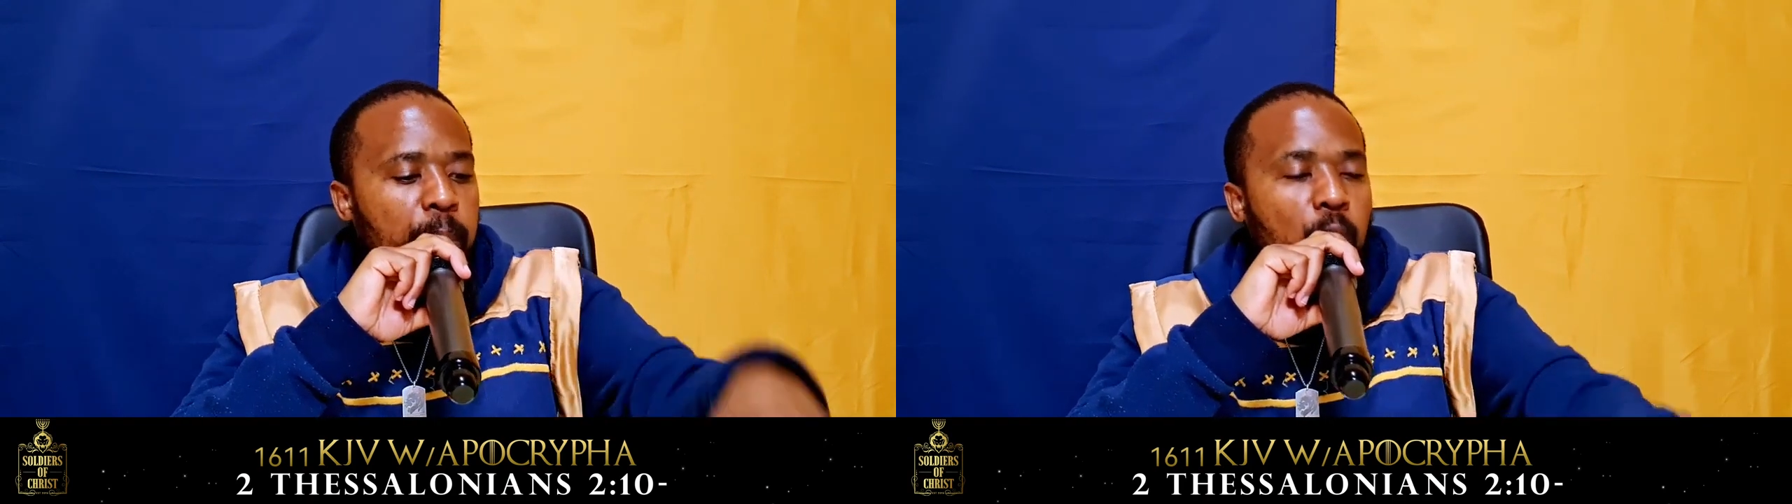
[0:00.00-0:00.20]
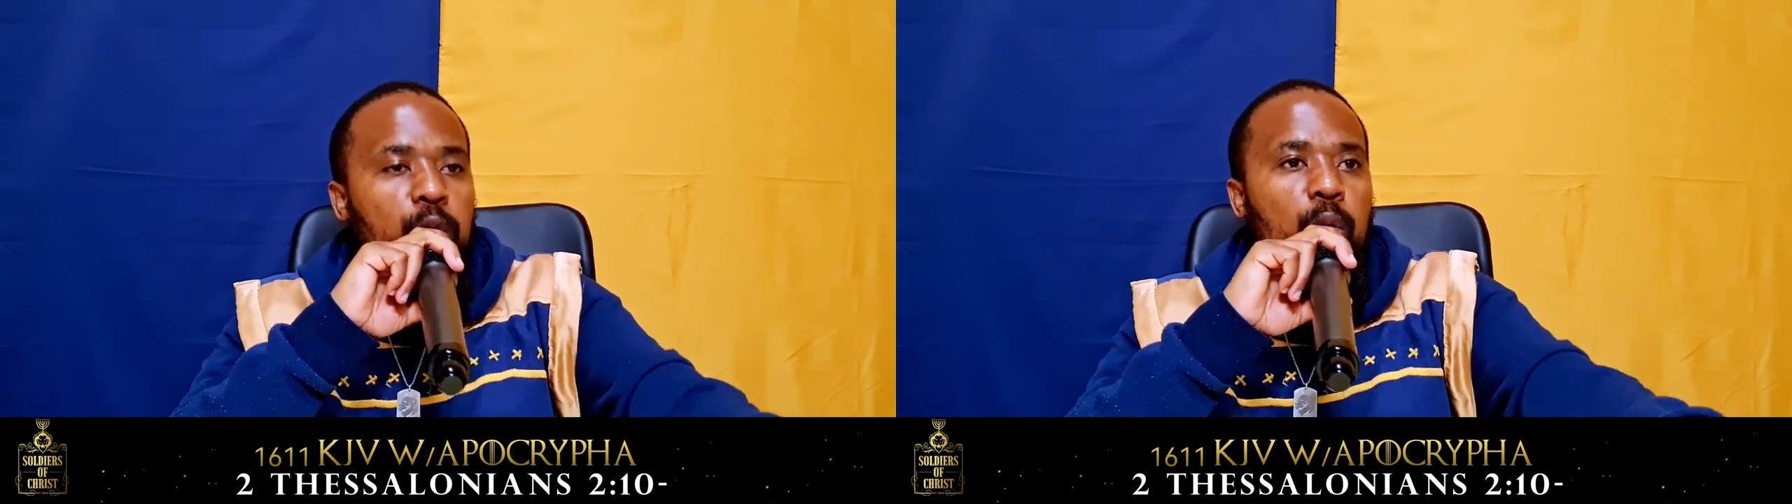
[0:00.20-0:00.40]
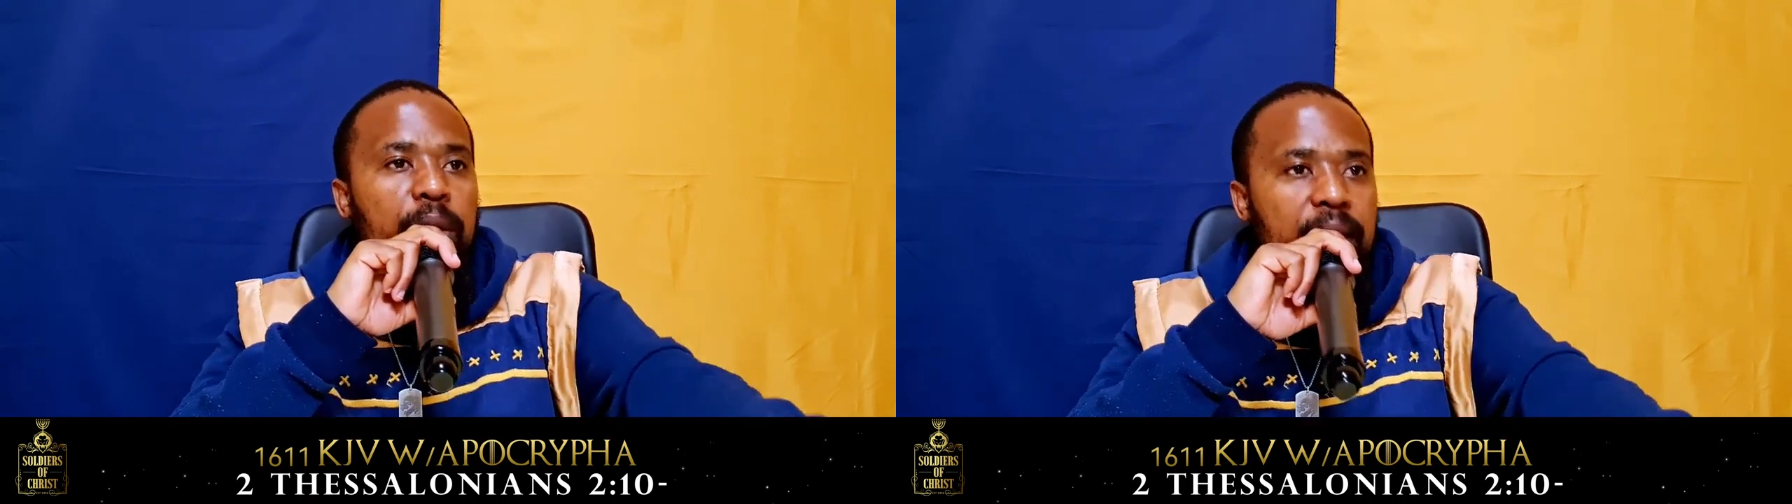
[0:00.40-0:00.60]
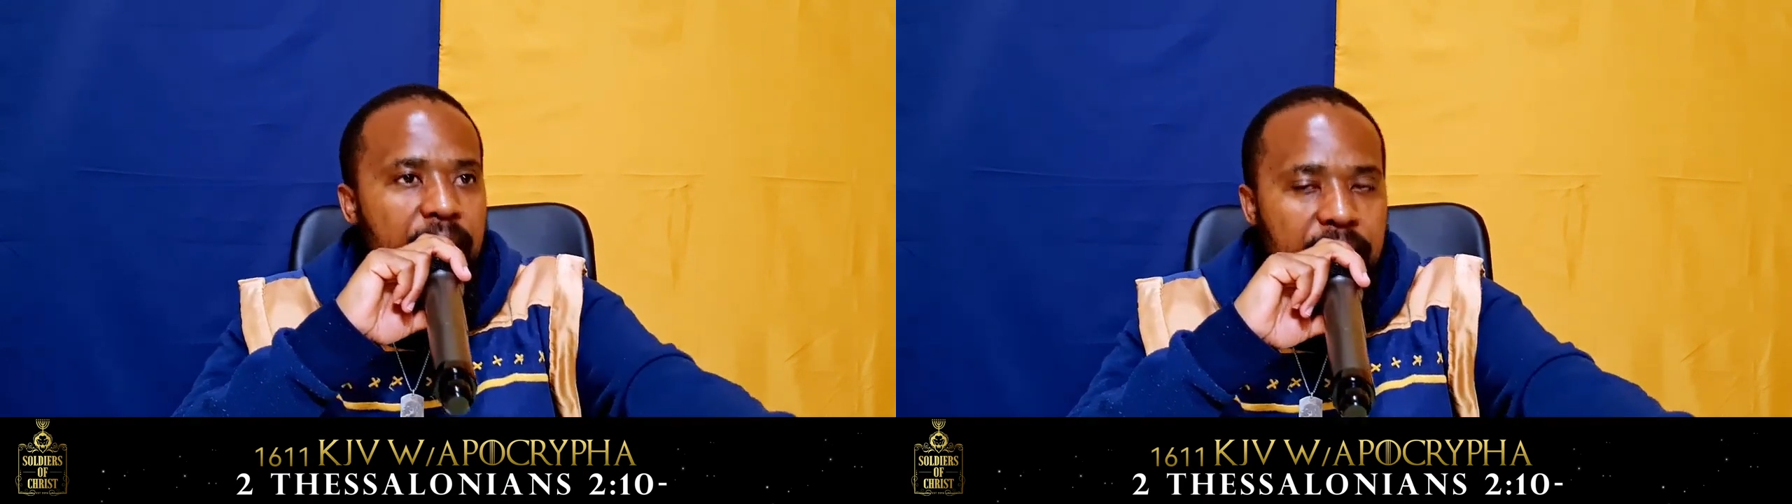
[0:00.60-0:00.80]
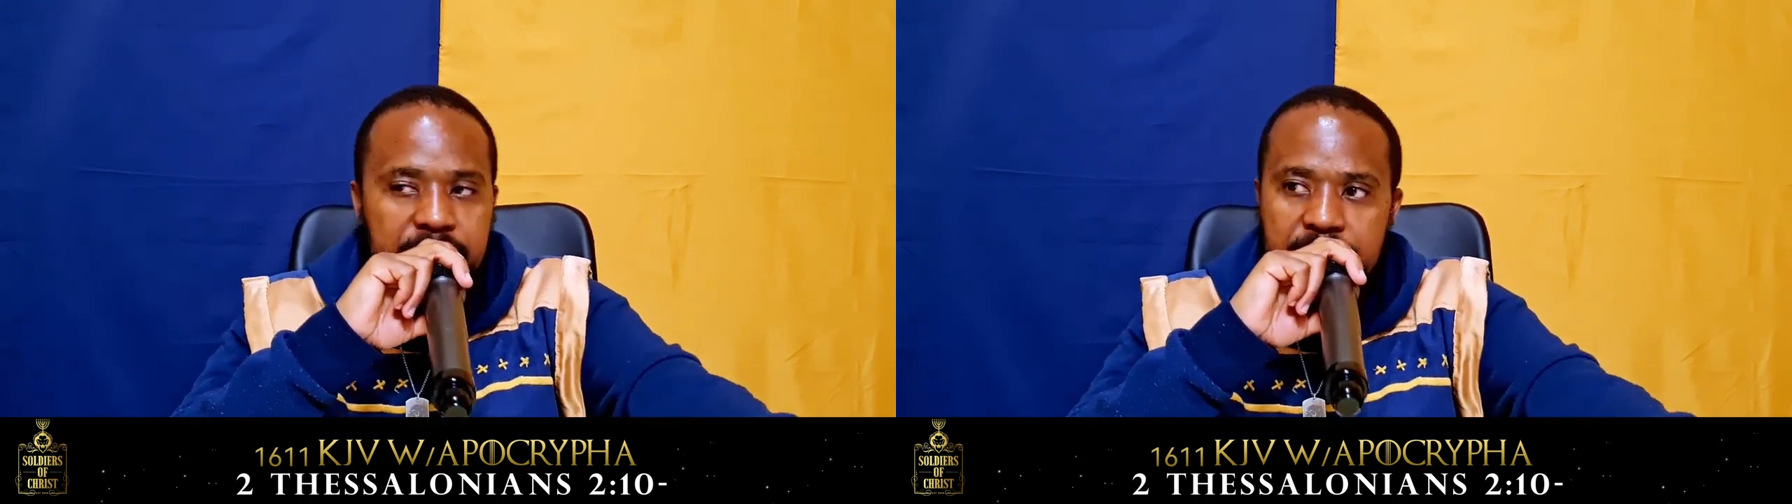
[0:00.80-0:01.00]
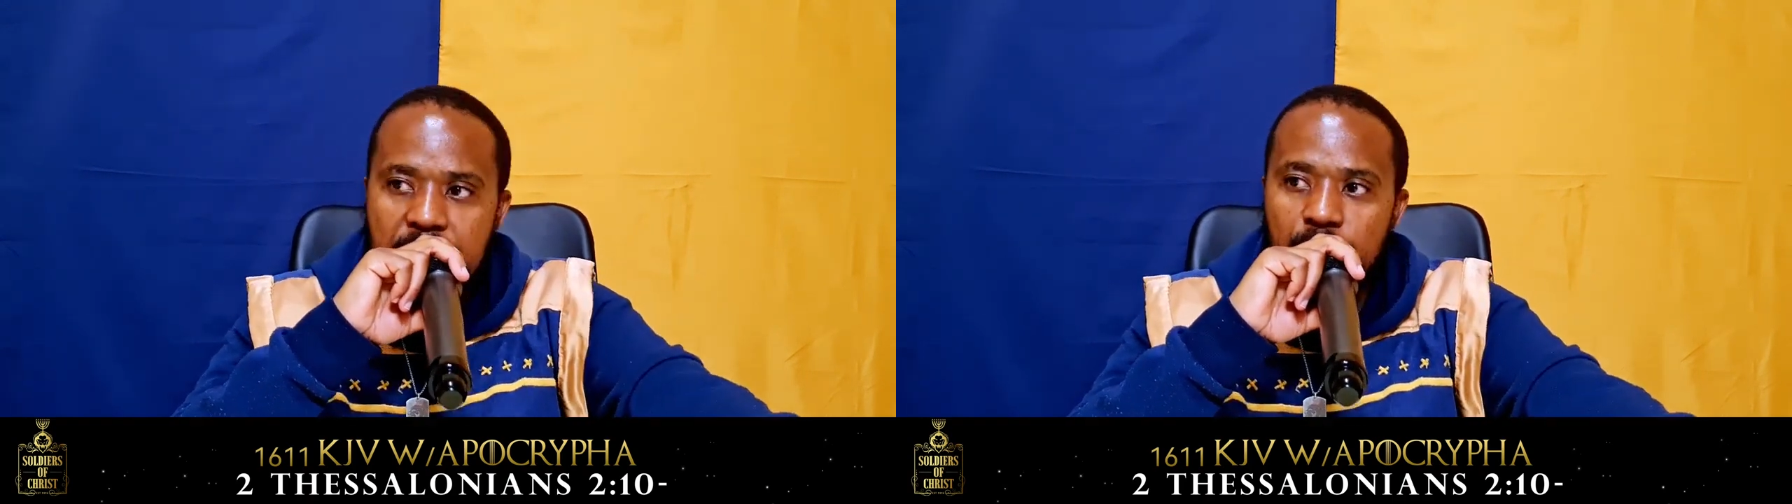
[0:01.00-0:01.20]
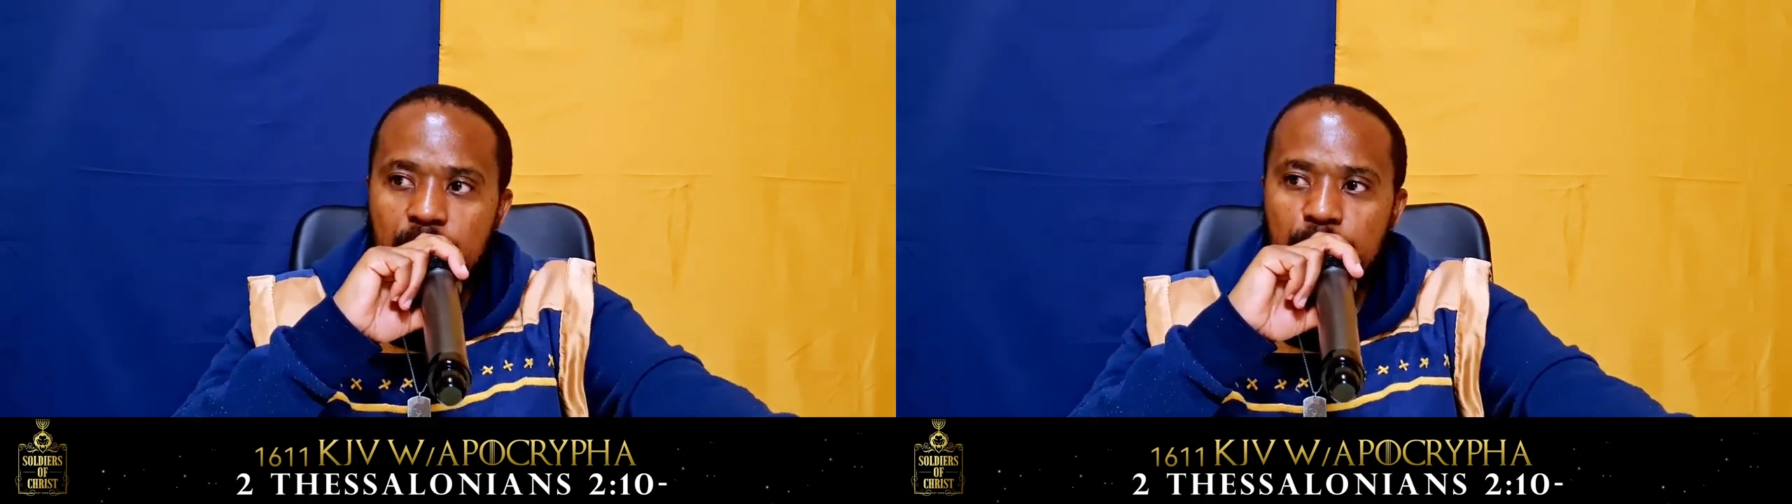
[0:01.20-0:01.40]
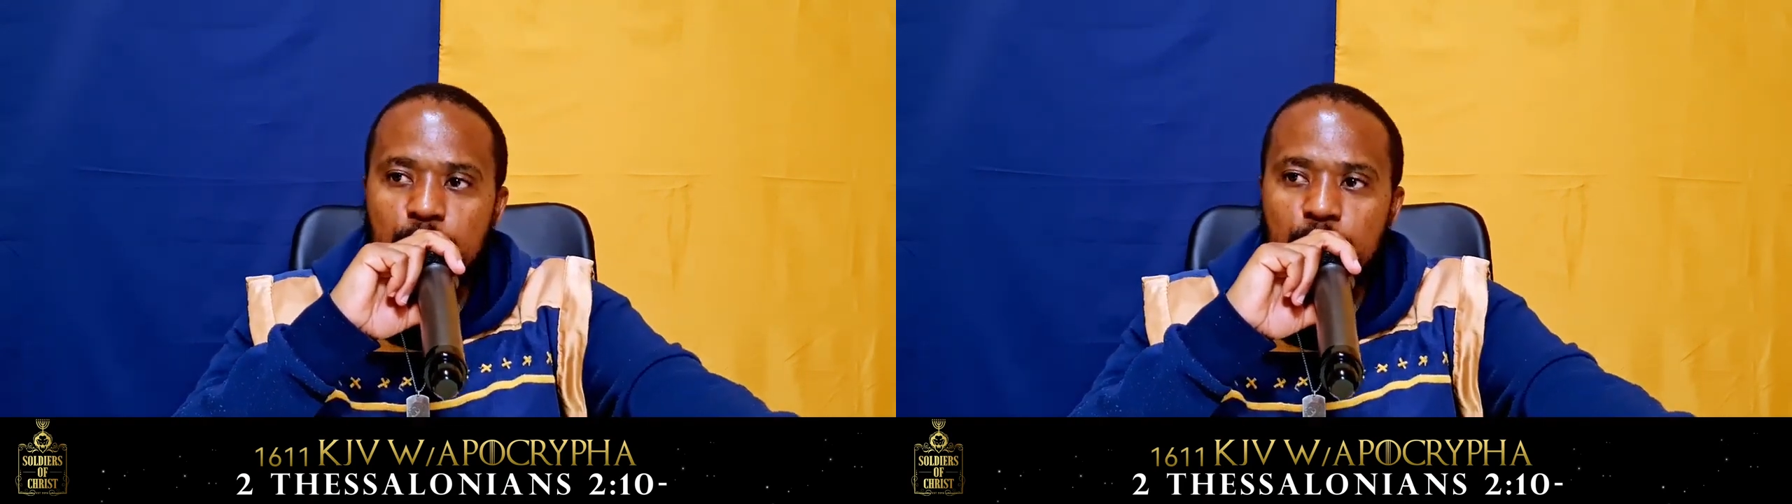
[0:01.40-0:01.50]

block your ears now